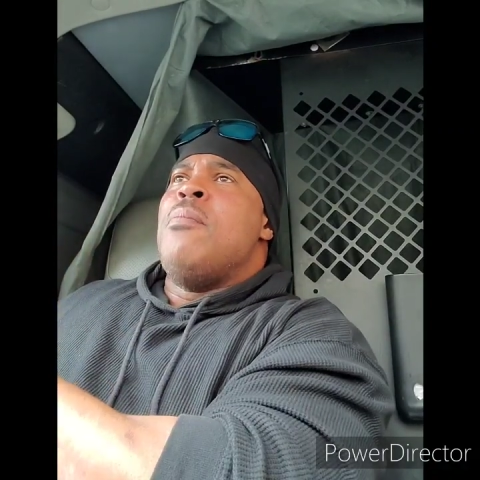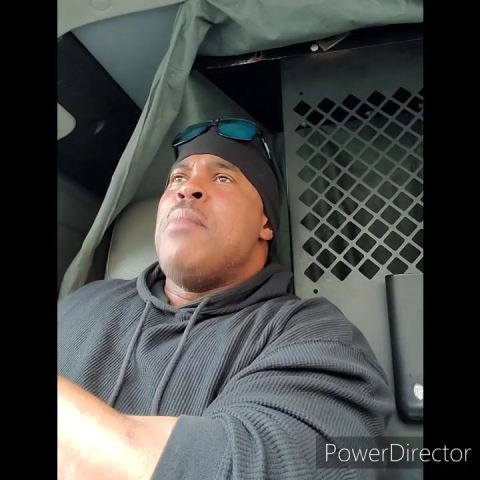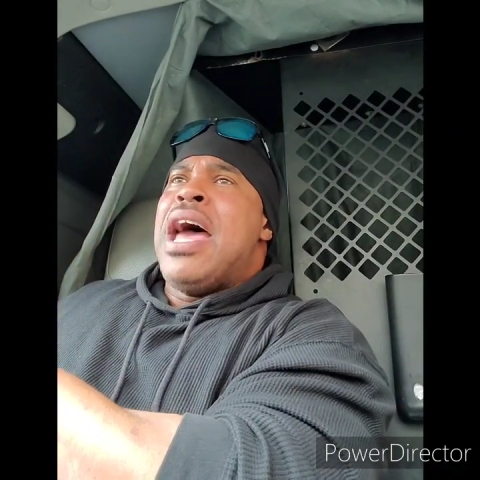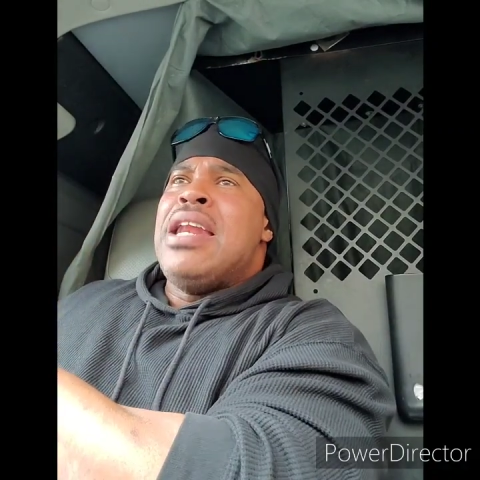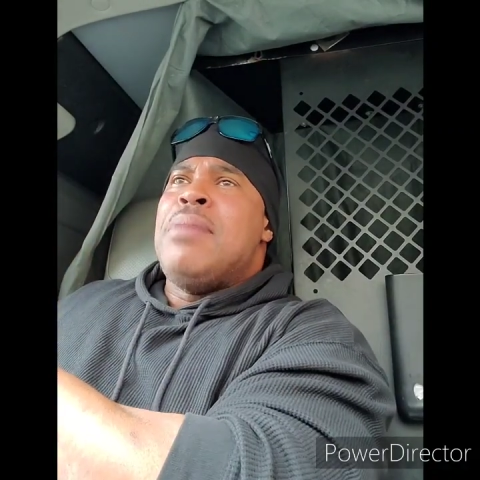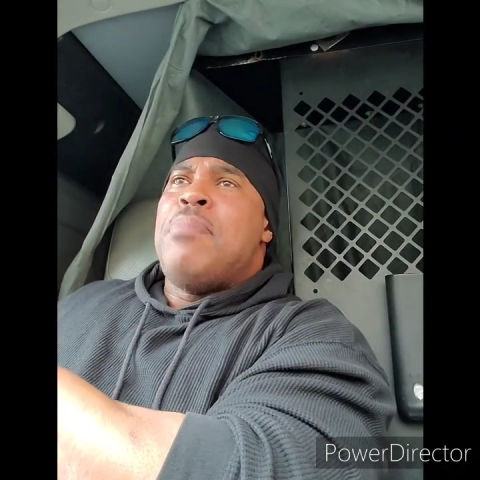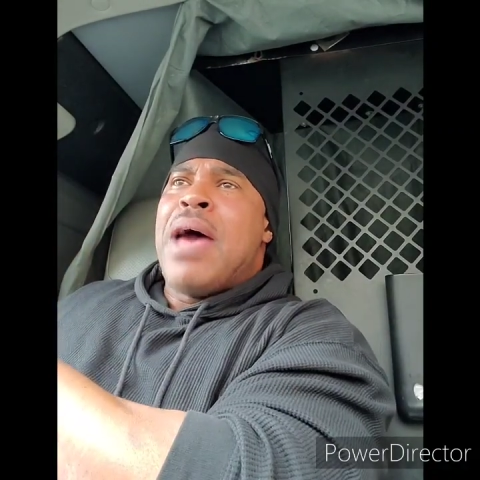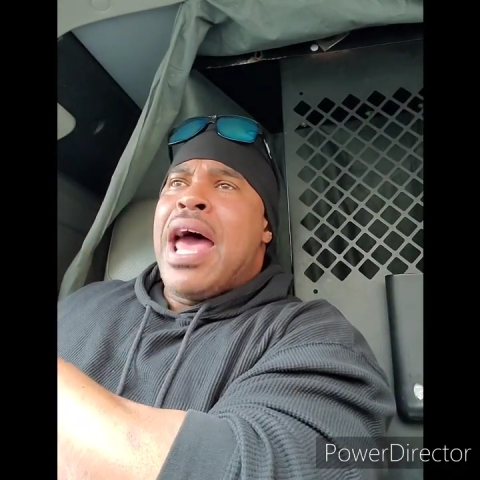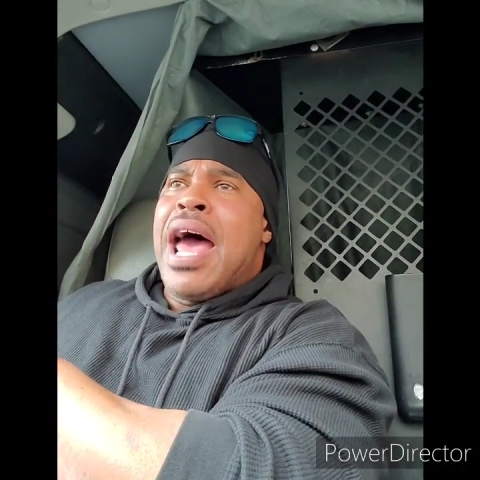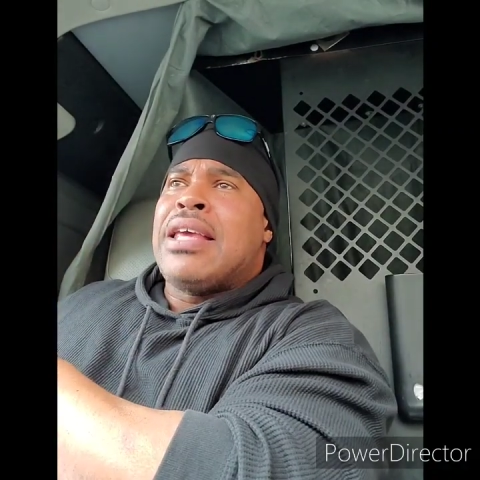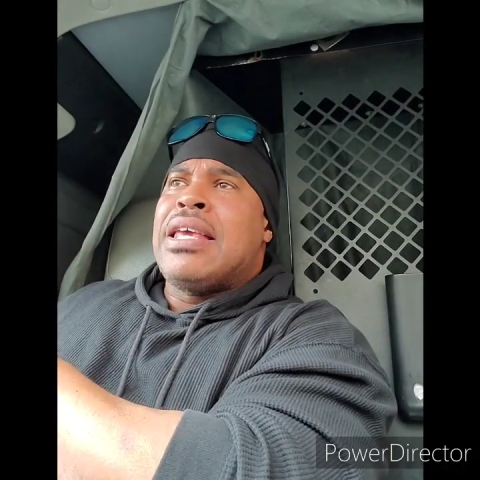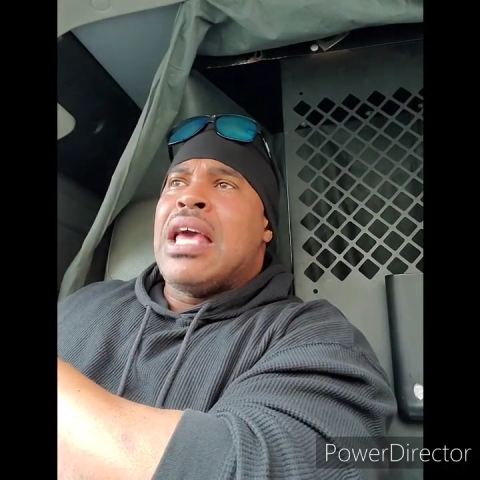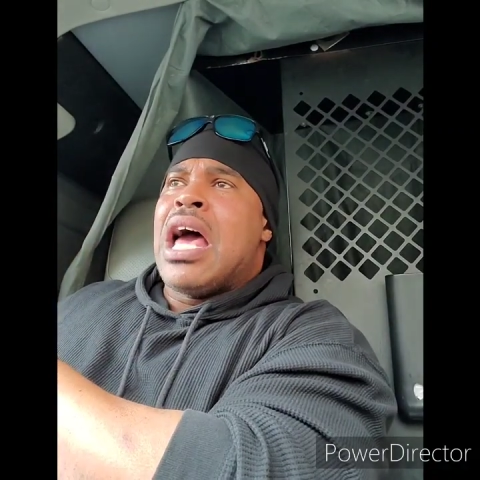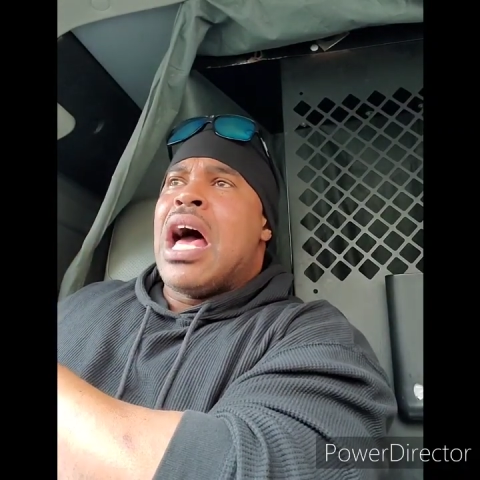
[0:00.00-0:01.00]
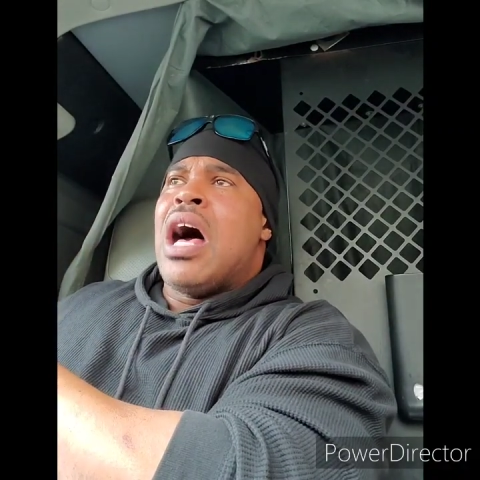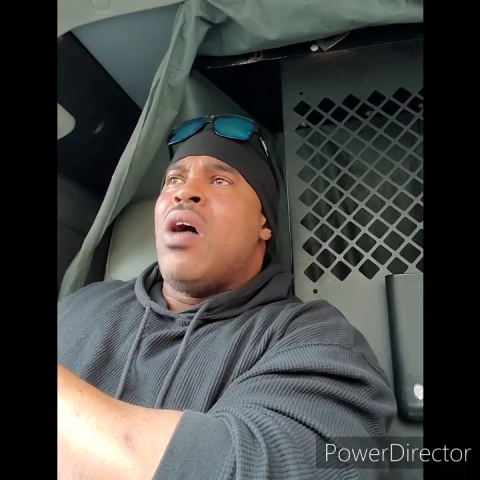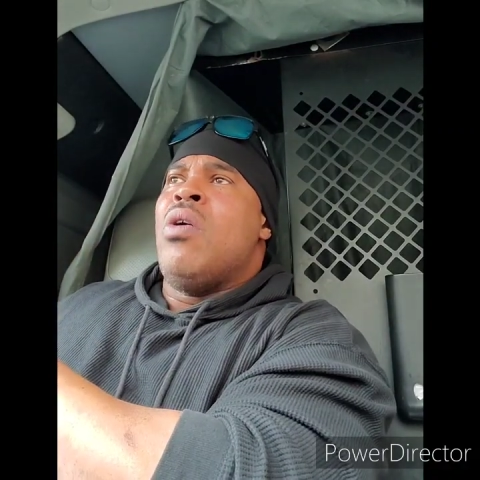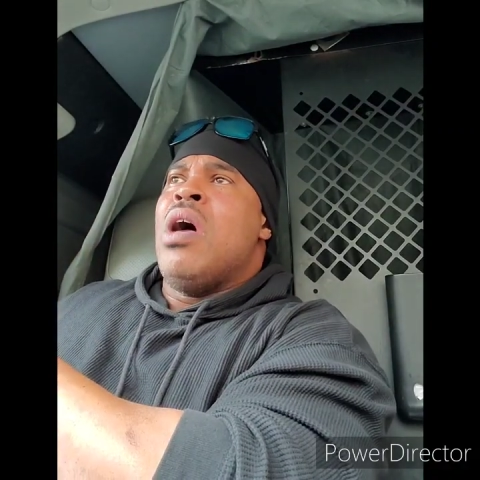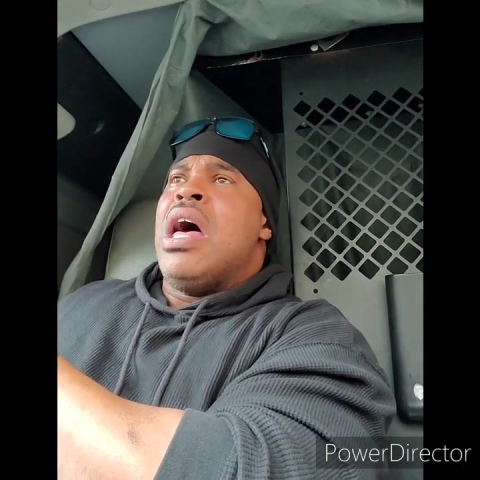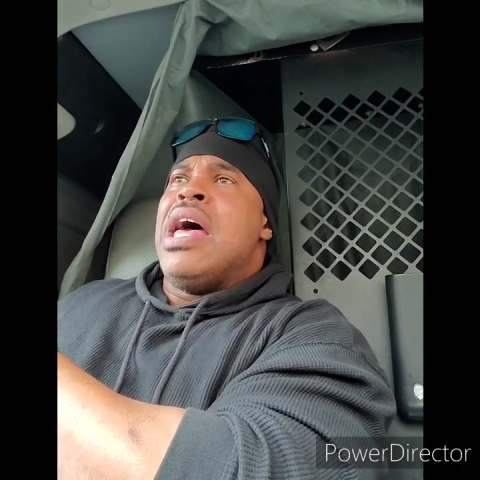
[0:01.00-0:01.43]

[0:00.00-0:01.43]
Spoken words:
Manny Pacquiao